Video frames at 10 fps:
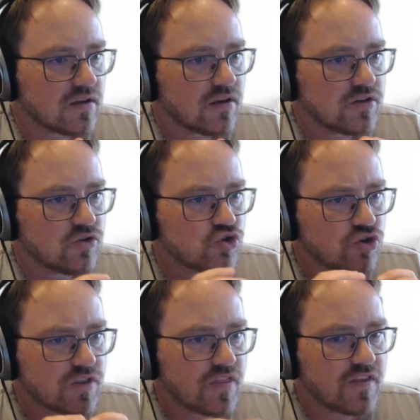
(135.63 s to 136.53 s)
You
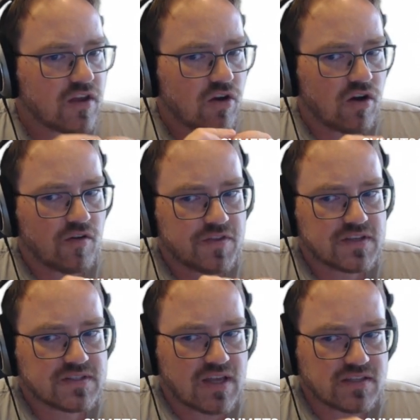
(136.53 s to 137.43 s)
shouldn't think of
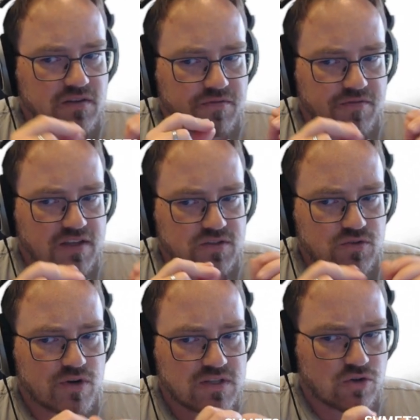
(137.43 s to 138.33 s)
this as a
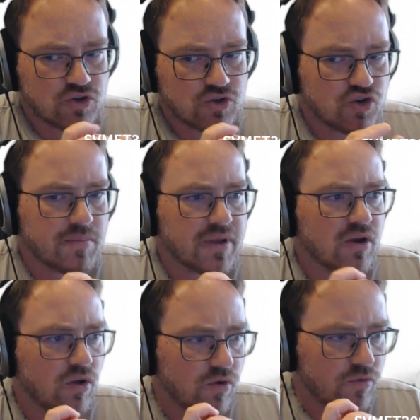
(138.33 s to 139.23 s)
fixed research
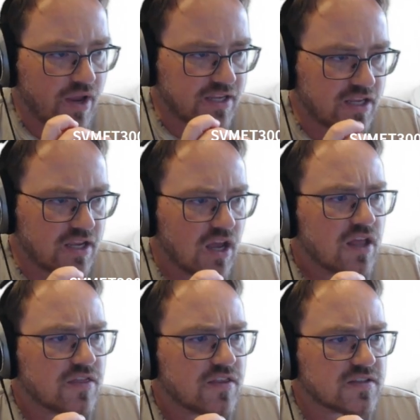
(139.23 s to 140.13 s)
topic already.
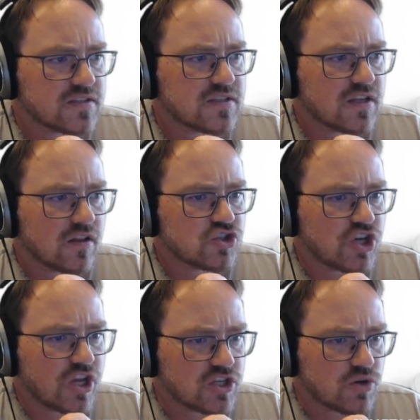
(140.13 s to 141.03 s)
This is still
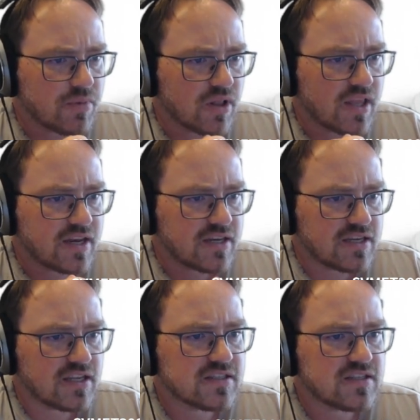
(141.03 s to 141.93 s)
changeable
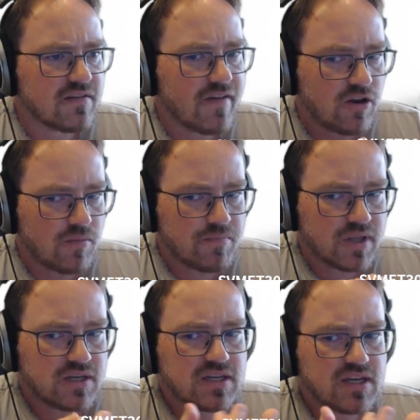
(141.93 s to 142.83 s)
and needs
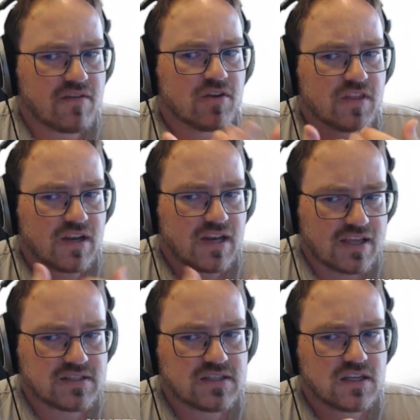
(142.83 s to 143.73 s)
development.
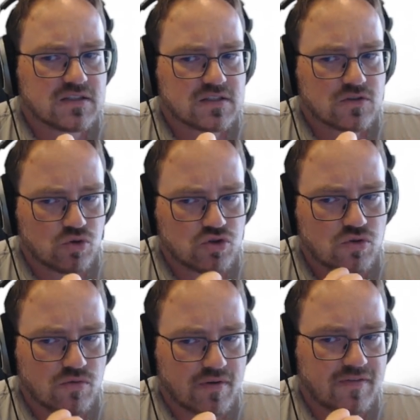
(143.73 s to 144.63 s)
Nevertheless, it's good
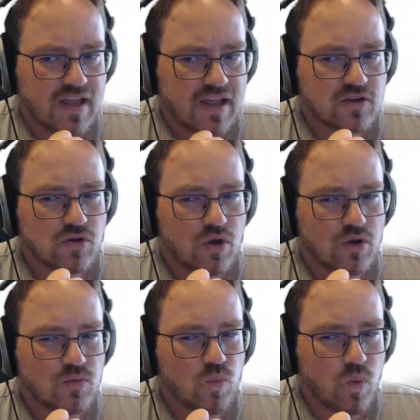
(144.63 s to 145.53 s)
to reflect
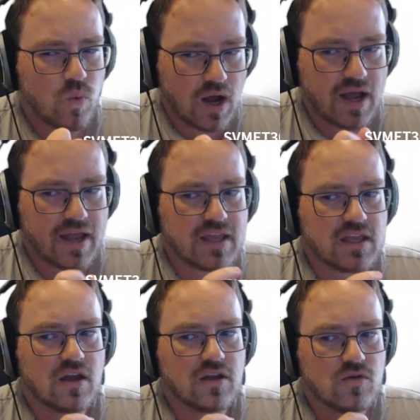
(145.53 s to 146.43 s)
on why
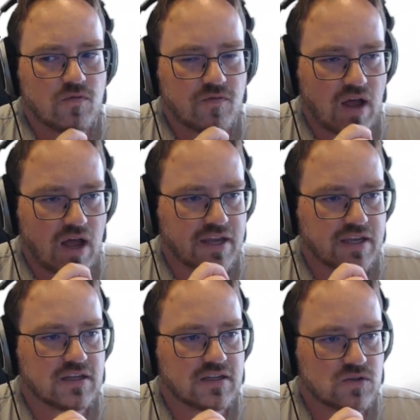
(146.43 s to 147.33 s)
you
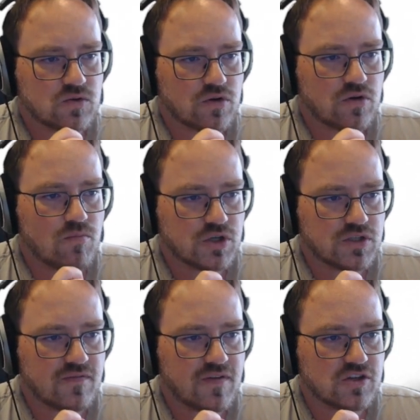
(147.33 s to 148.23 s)
find a certain
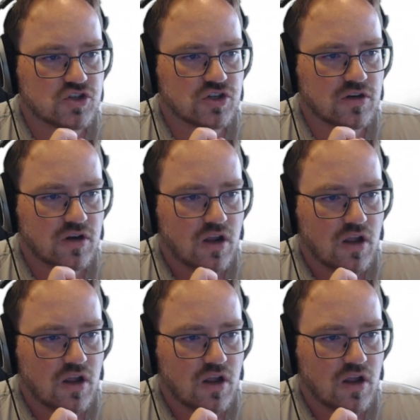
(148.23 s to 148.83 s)
motivation